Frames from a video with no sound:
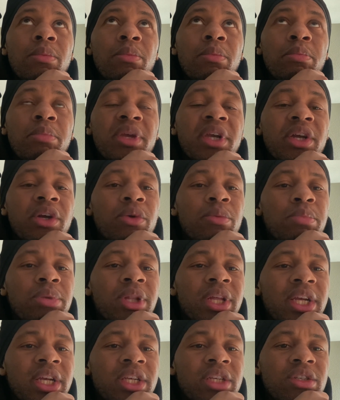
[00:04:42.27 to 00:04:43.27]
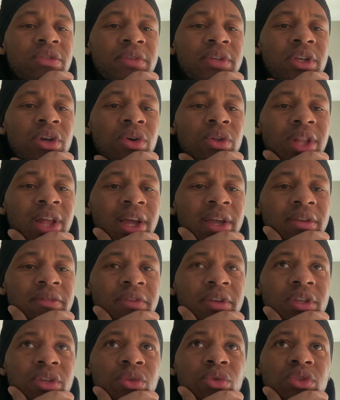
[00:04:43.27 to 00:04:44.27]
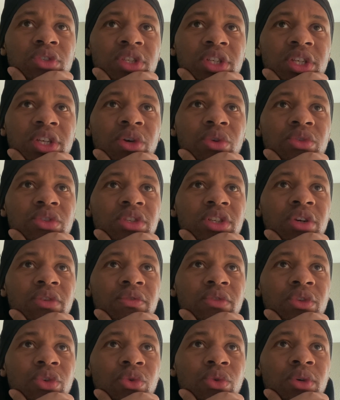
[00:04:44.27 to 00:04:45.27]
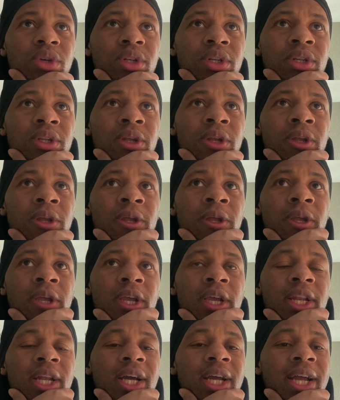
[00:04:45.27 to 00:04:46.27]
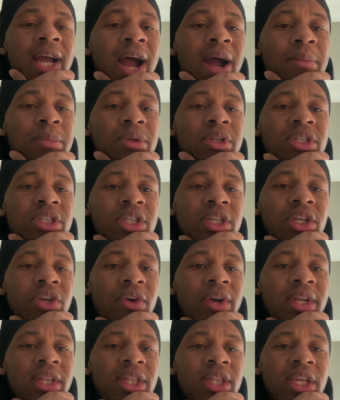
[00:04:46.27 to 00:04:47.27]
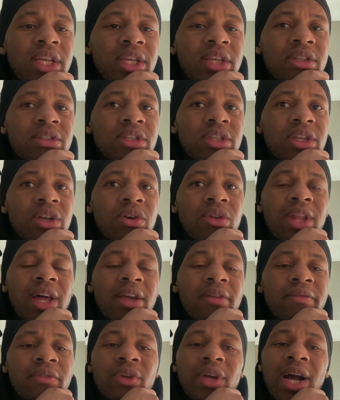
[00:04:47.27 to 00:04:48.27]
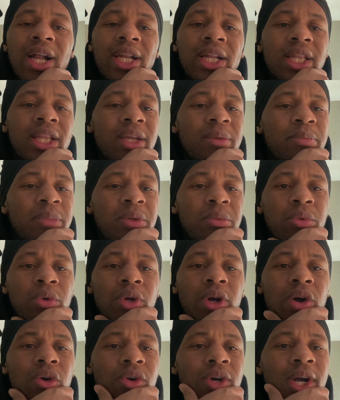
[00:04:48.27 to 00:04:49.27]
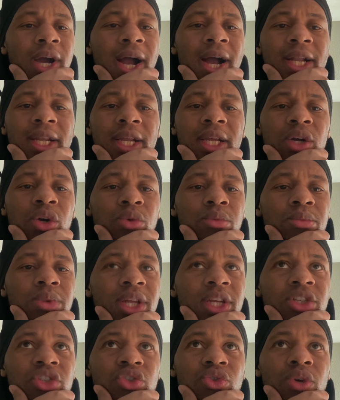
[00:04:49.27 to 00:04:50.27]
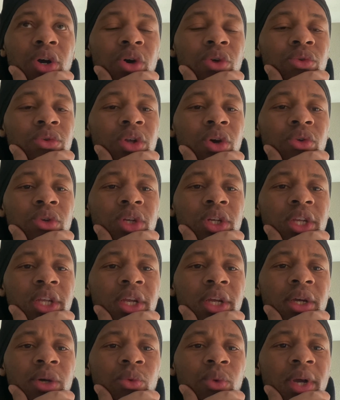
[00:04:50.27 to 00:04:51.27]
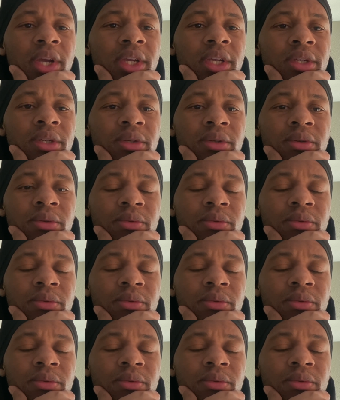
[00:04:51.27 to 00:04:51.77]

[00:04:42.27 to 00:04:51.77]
bigger plans for your life and you see yourself doing and accomplishing great things in your life. You got to let people go. God ain't going to bless you holding on to dead weight.